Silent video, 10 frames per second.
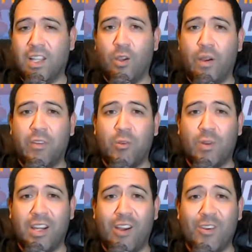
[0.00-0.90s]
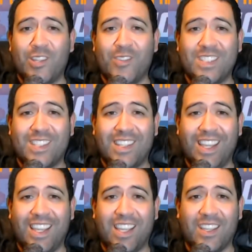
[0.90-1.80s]
Hello everyone, how are you doing
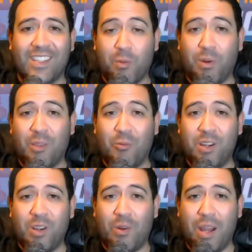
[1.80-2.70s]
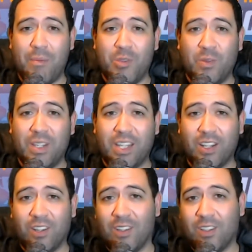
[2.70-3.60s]
today? You're probably wondering what I'm doing
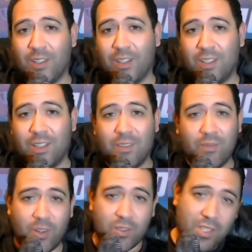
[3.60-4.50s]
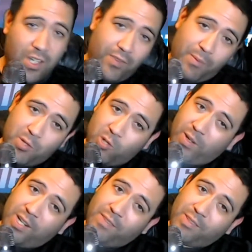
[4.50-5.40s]
here. First off, I'm
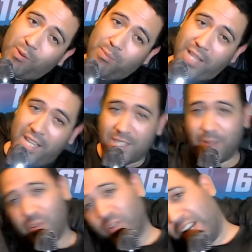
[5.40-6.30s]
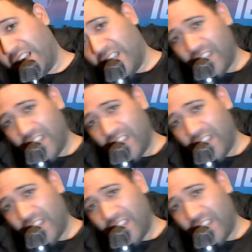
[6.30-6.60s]
showing off that we're Platinum 3.